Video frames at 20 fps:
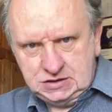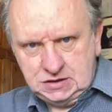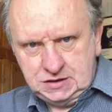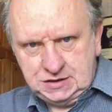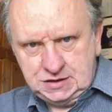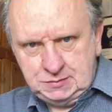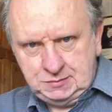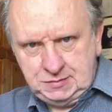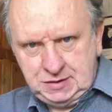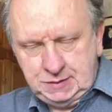
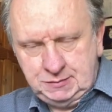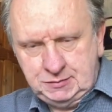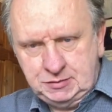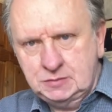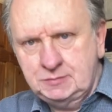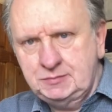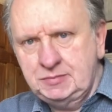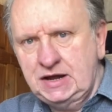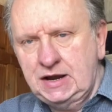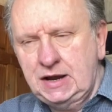other people,
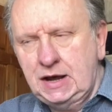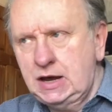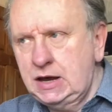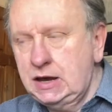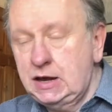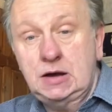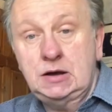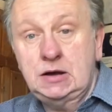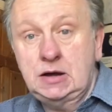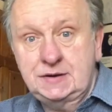but
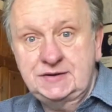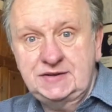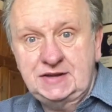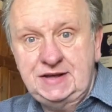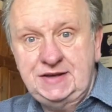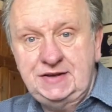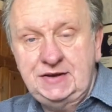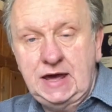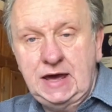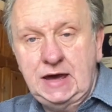I'll tell
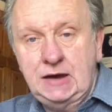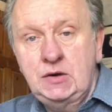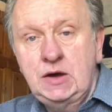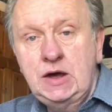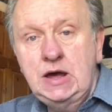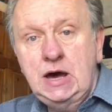you now,